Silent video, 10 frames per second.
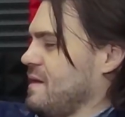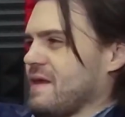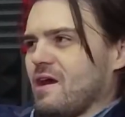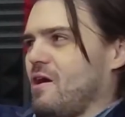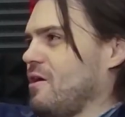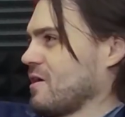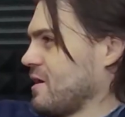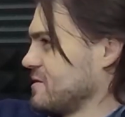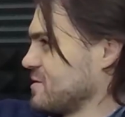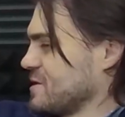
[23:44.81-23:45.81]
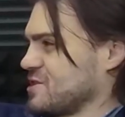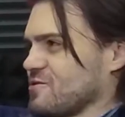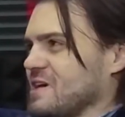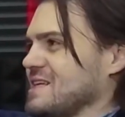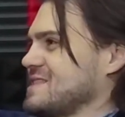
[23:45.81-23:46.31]
They all go to
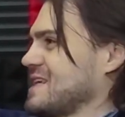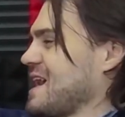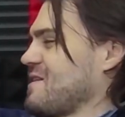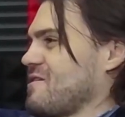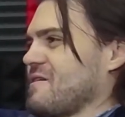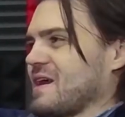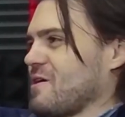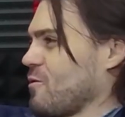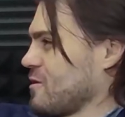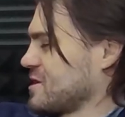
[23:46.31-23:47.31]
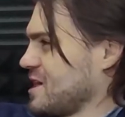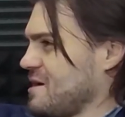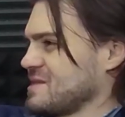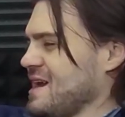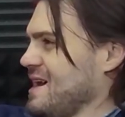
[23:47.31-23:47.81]
retreats together, or they go to
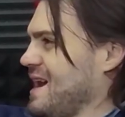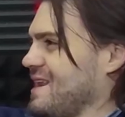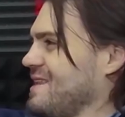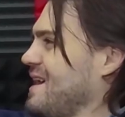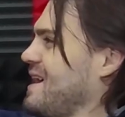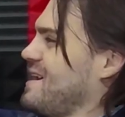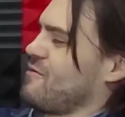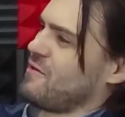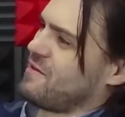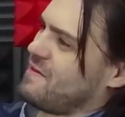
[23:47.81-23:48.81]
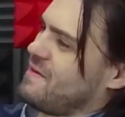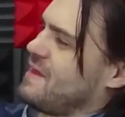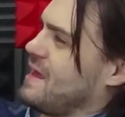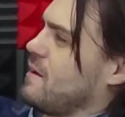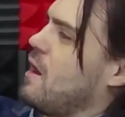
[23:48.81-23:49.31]
workshops, and everyone's
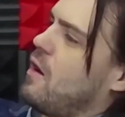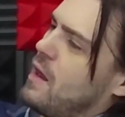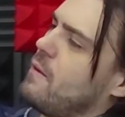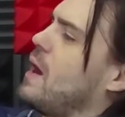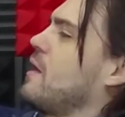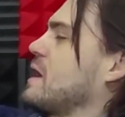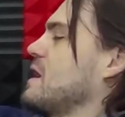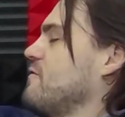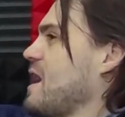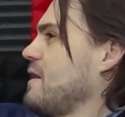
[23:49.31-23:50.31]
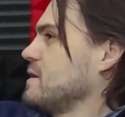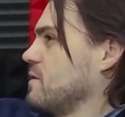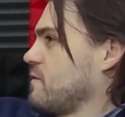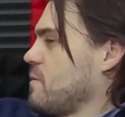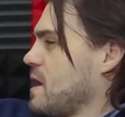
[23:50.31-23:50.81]
saying, oh, I don't get any
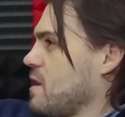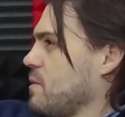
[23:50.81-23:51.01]
value from there.